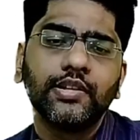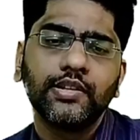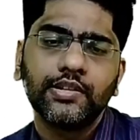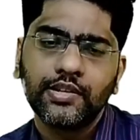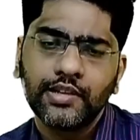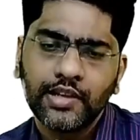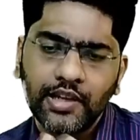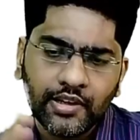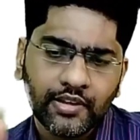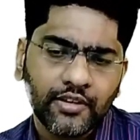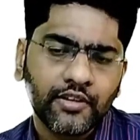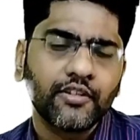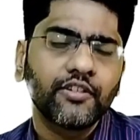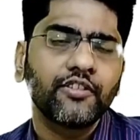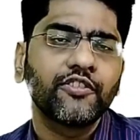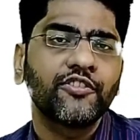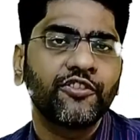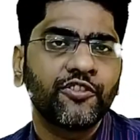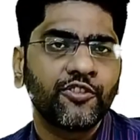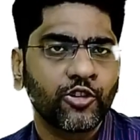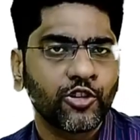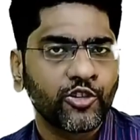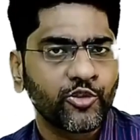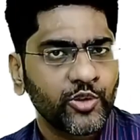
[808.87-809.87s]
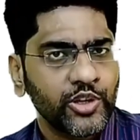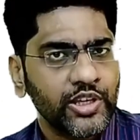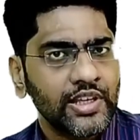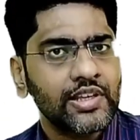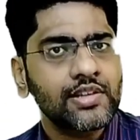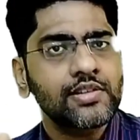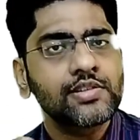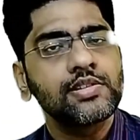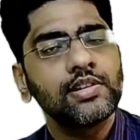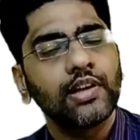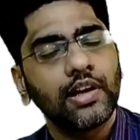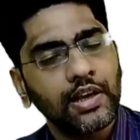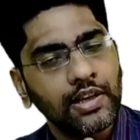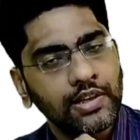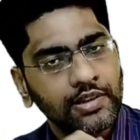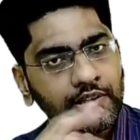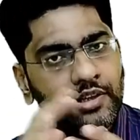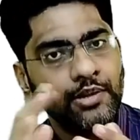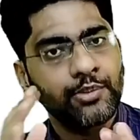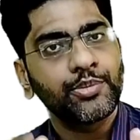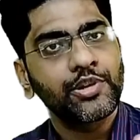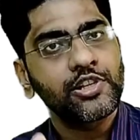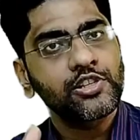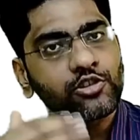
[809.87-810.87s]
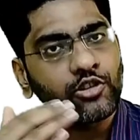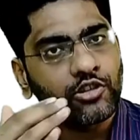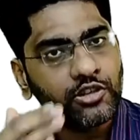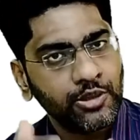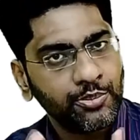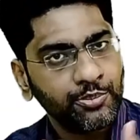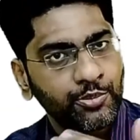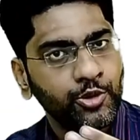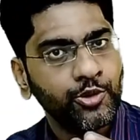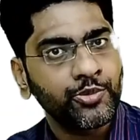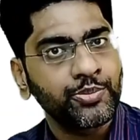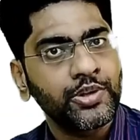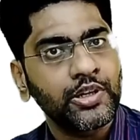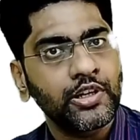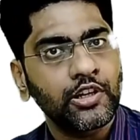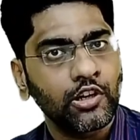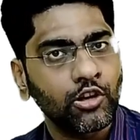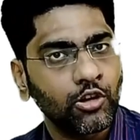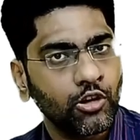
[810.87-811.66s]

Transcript: then for weeks, and then based on the improvement,